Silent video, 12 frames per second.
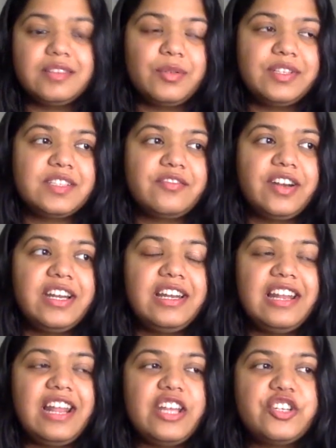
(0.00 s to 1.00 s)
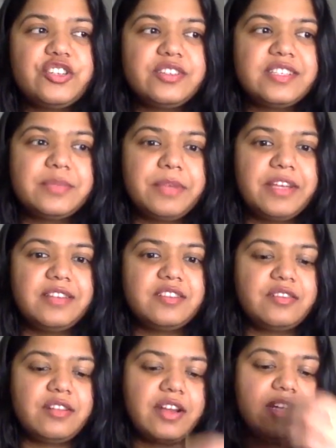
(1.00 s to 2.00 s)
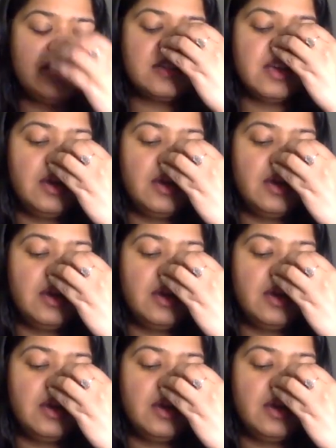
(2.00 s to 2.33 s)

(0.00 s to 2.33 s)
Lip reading: So it's a very leisure space, right?